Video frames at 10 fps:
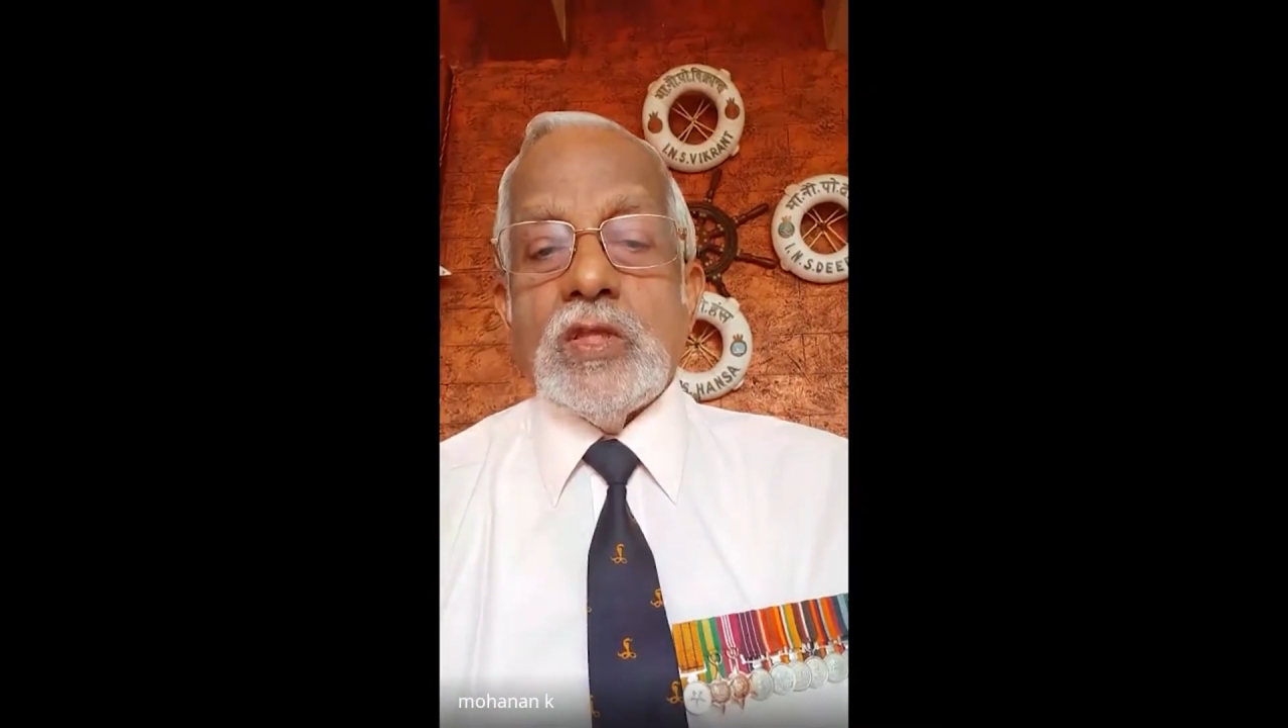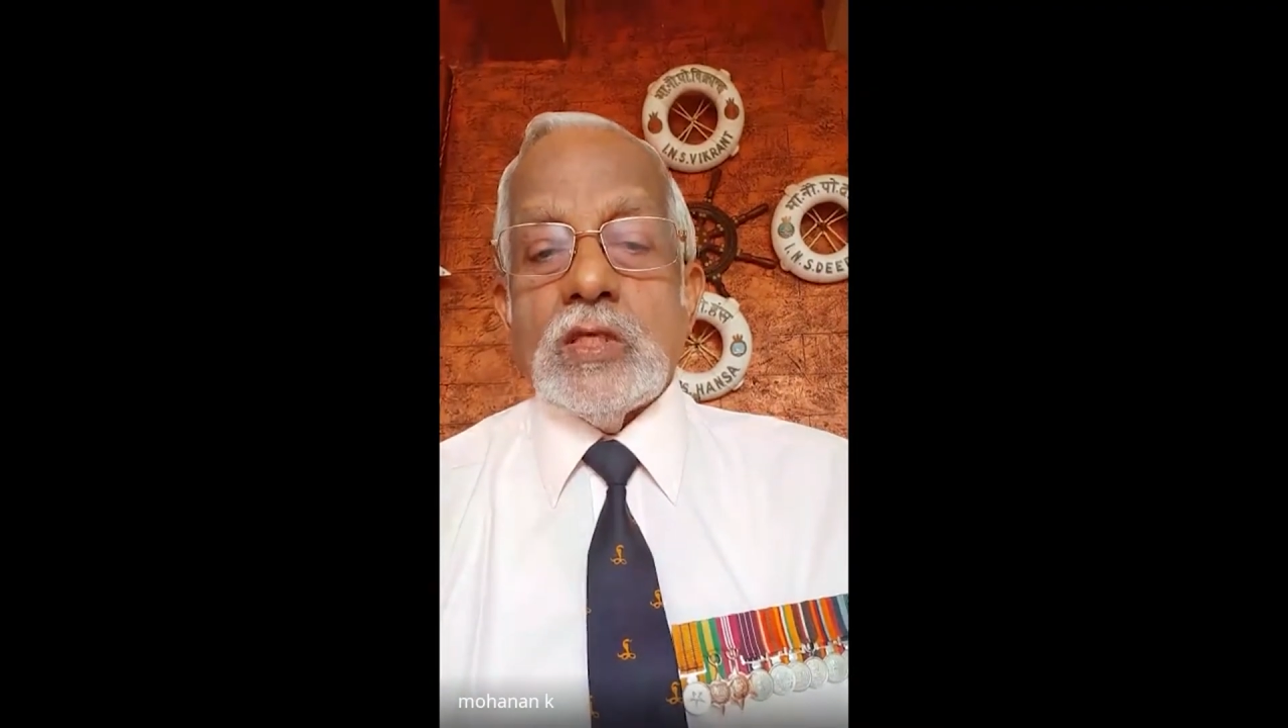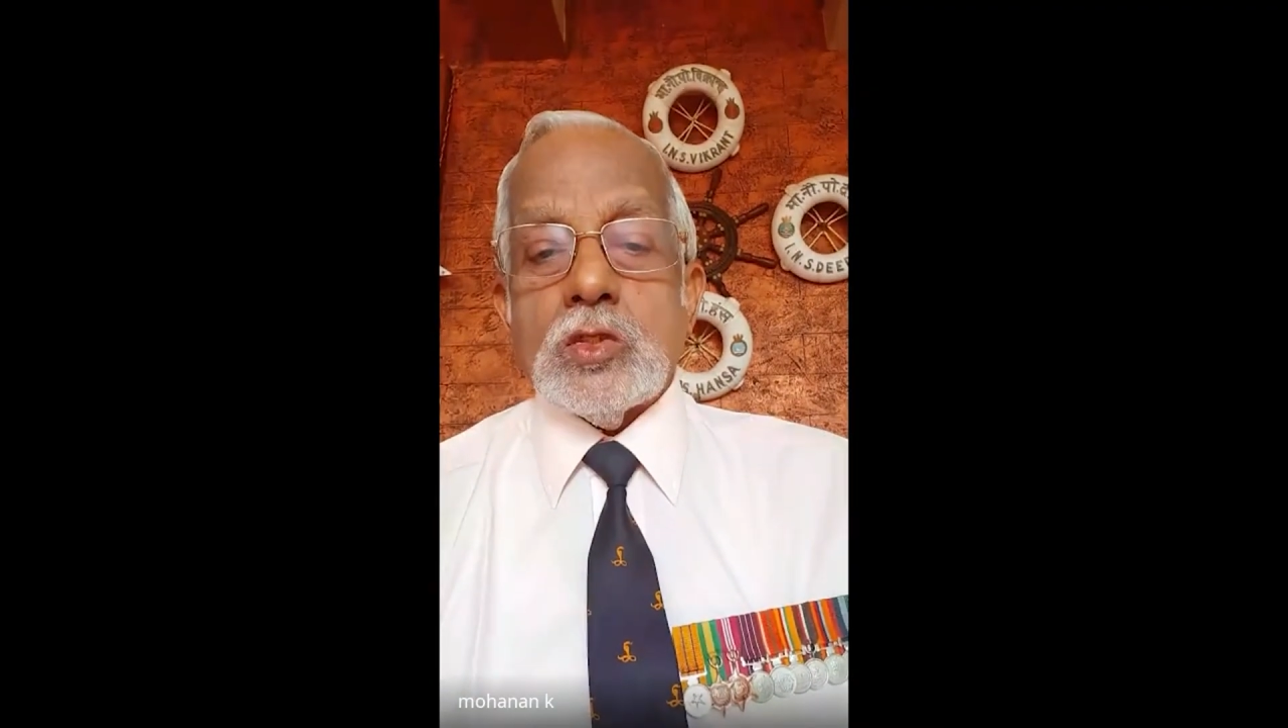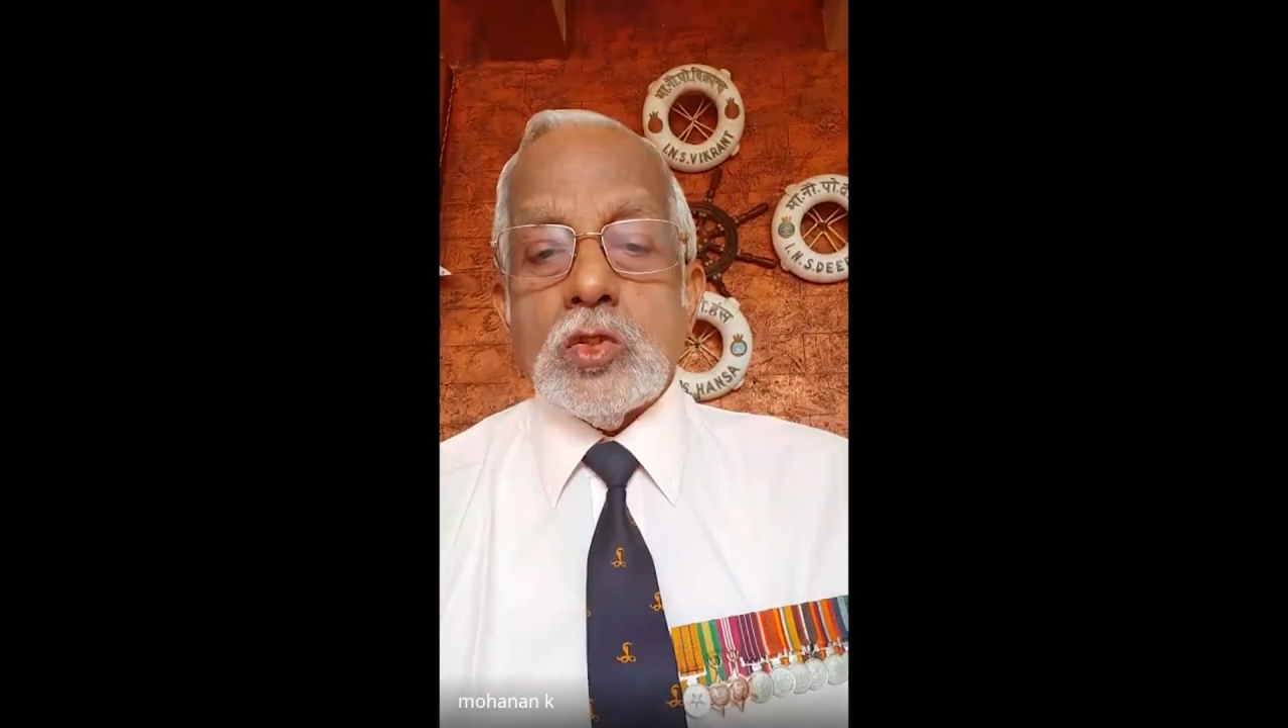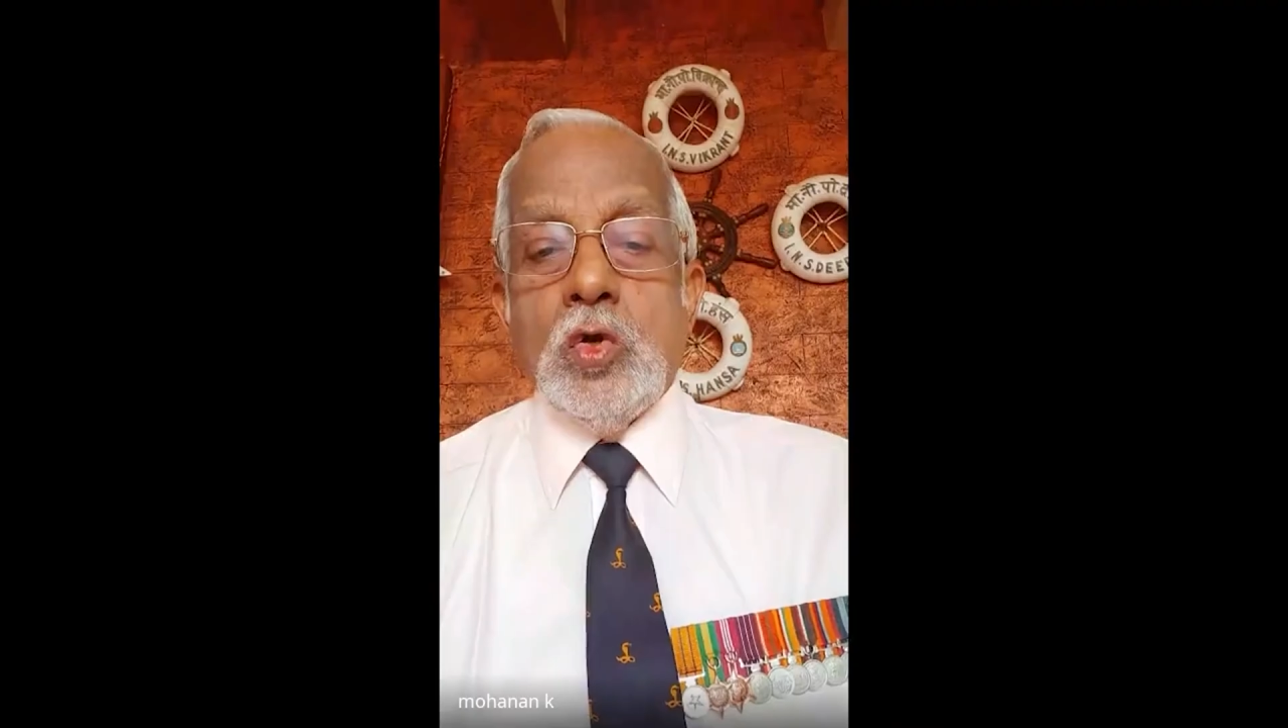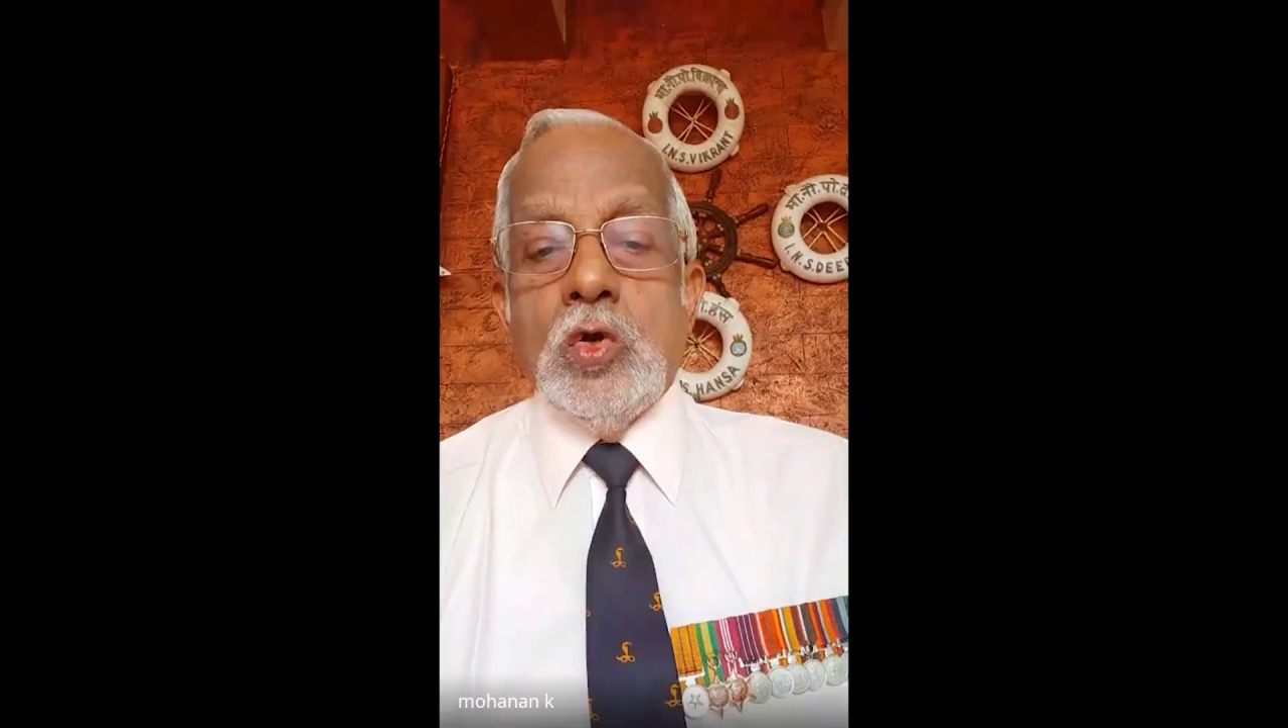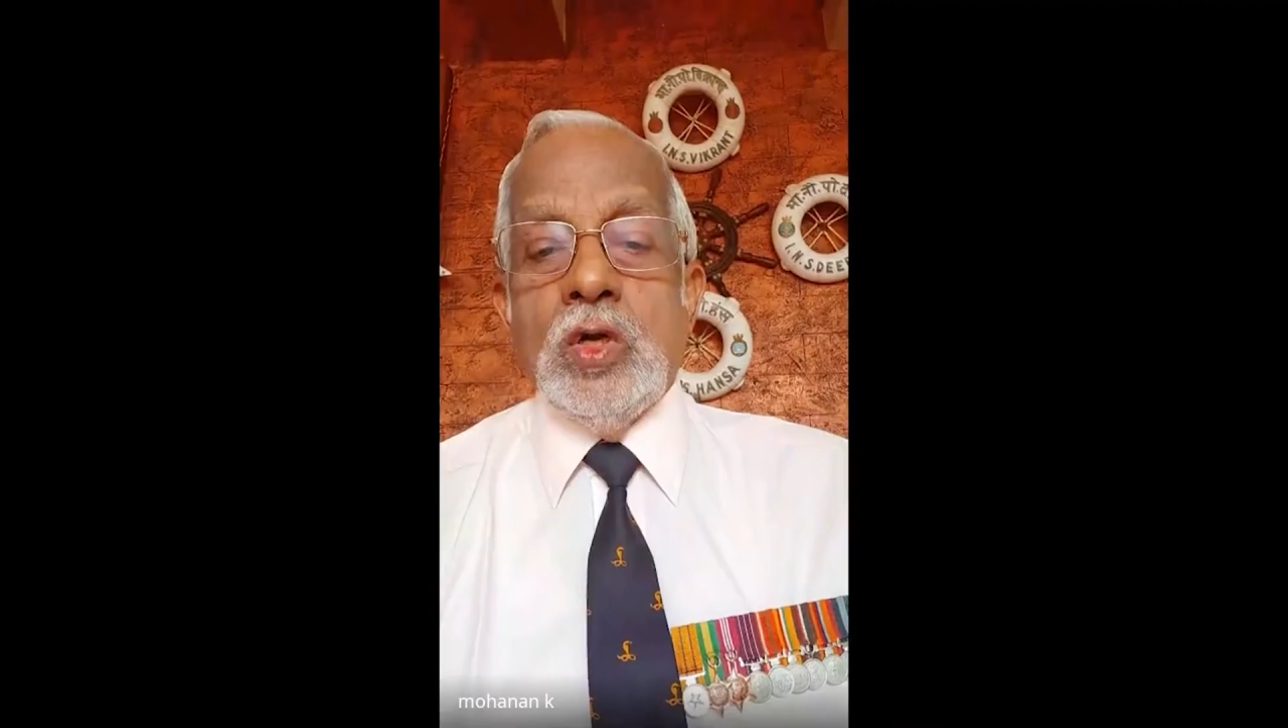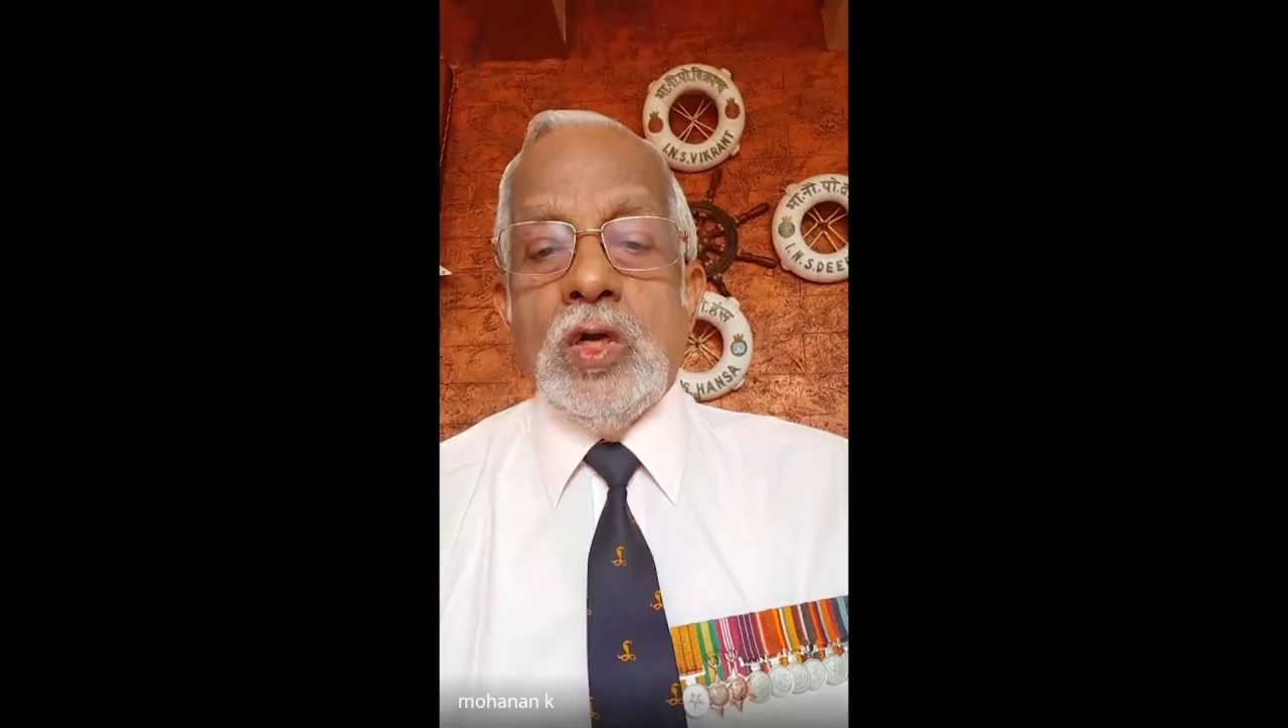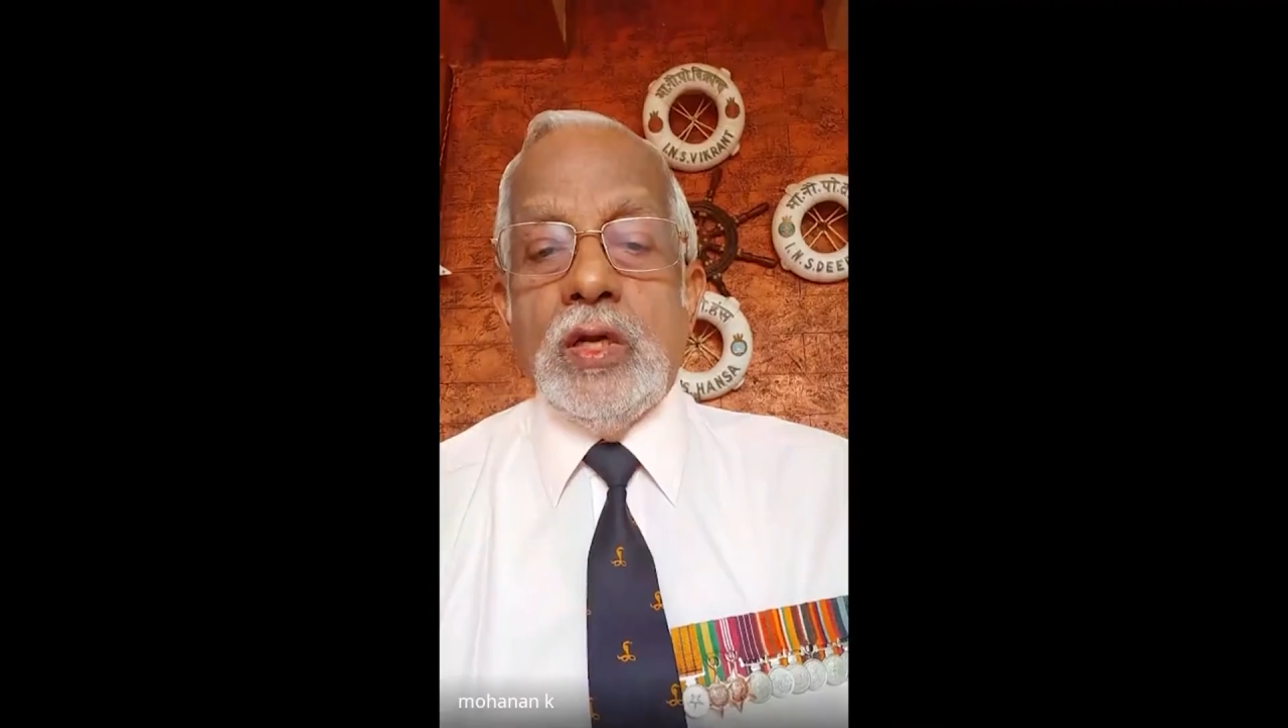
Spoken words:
sole